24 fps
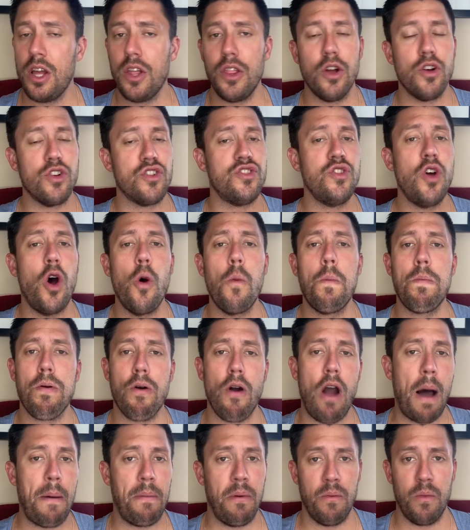There's no
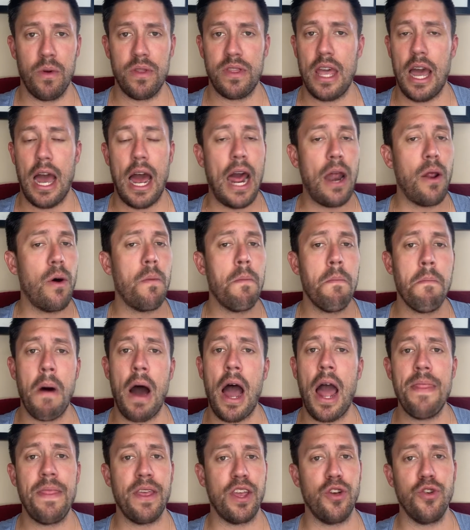problem with that. I don't
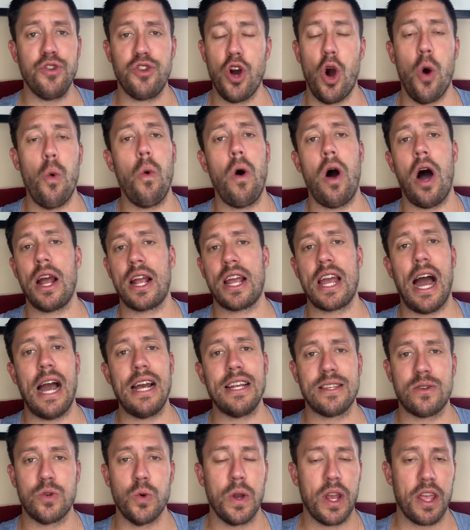mind that you don't want
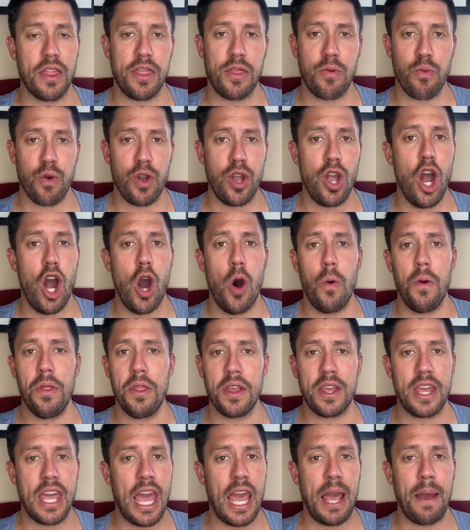guys swinging 3-0 in
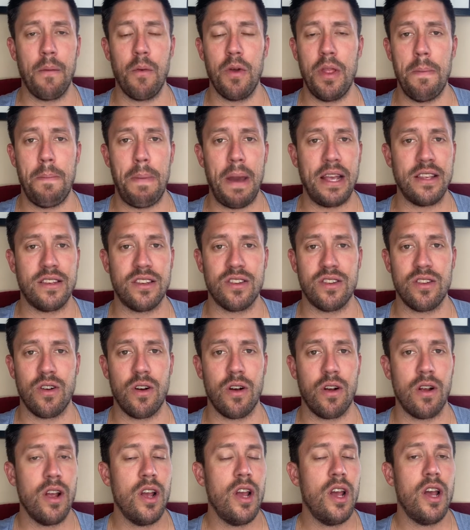the game when the bases
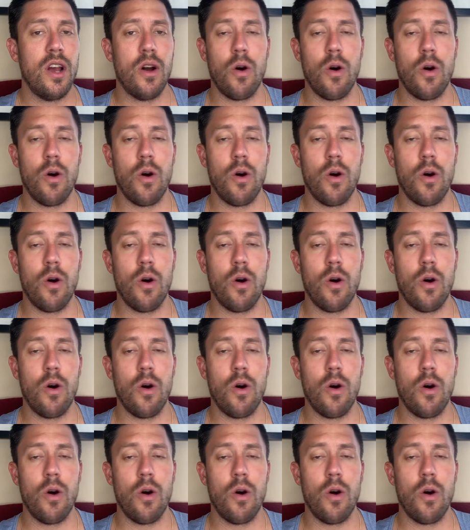are,